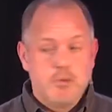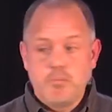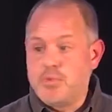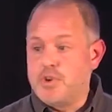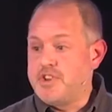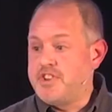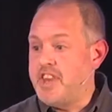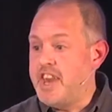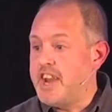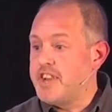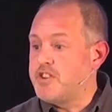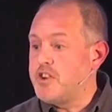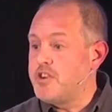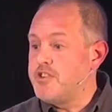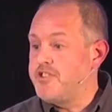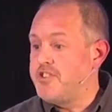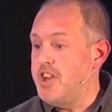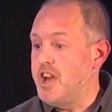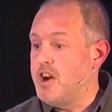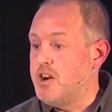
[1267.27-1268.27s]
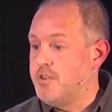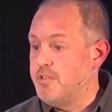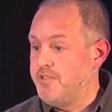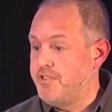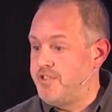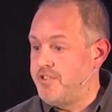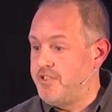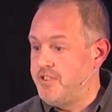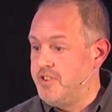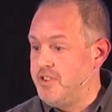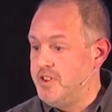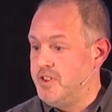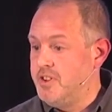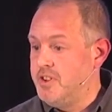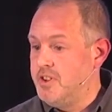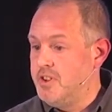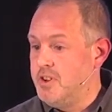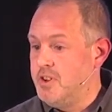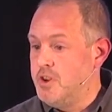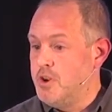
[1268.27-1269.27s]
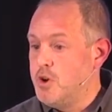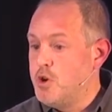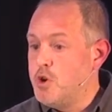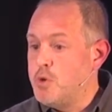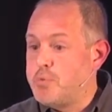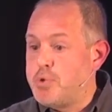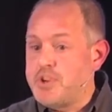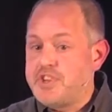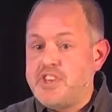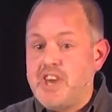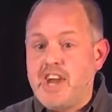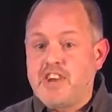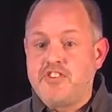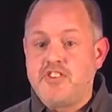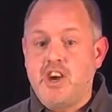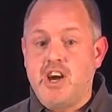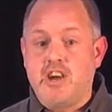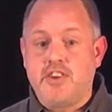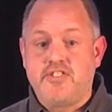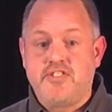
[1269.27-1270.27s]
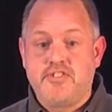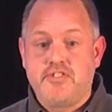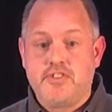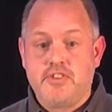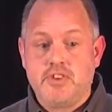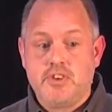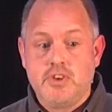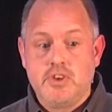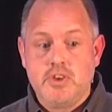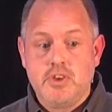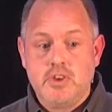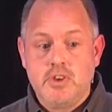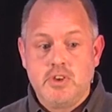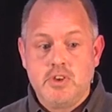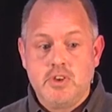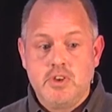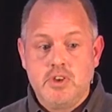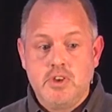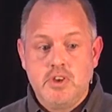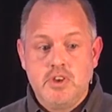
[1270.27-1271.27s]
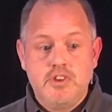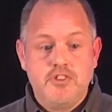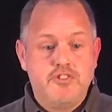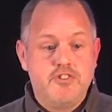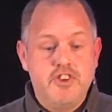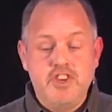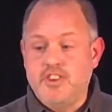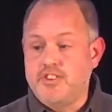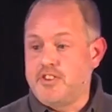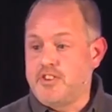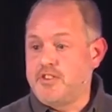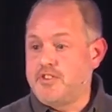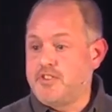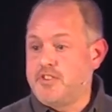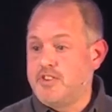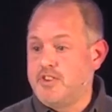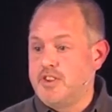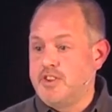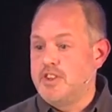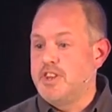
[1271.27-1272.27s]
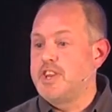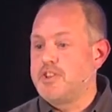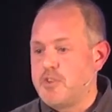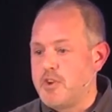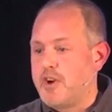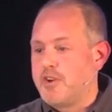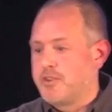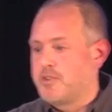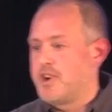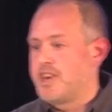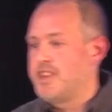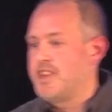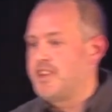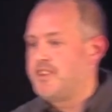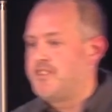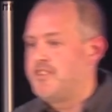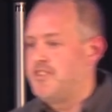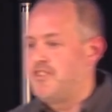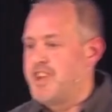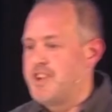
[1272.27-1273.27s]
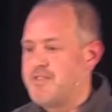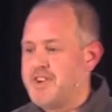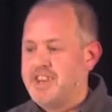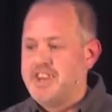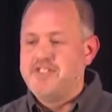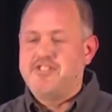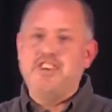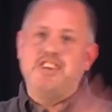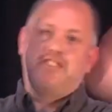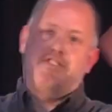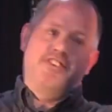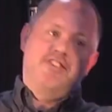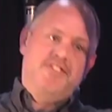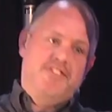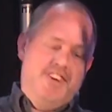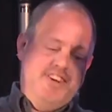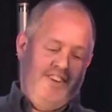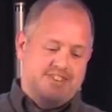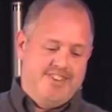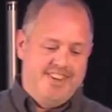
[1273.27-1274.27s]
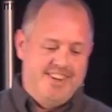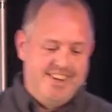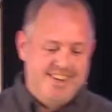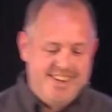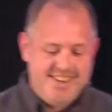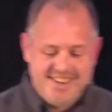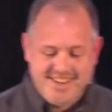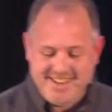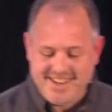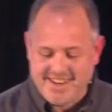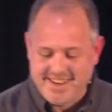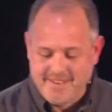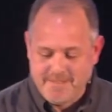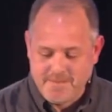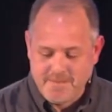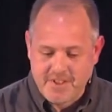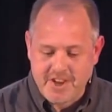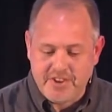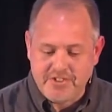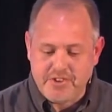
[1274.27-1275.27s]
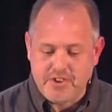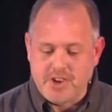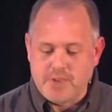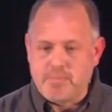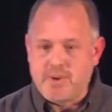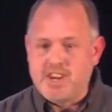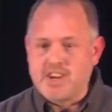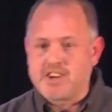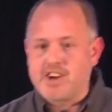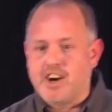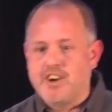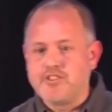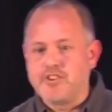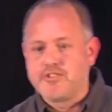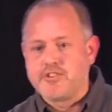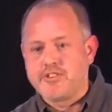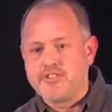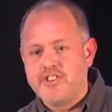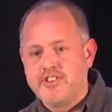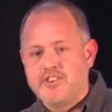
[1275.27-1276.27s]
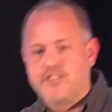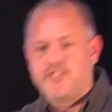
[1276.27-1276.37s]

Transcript: Protect ourselves. Who protects us? Jesus. That's always right. That's the safe. Jesus, yes. Yeah. Unless you're in a Pentecostal church, then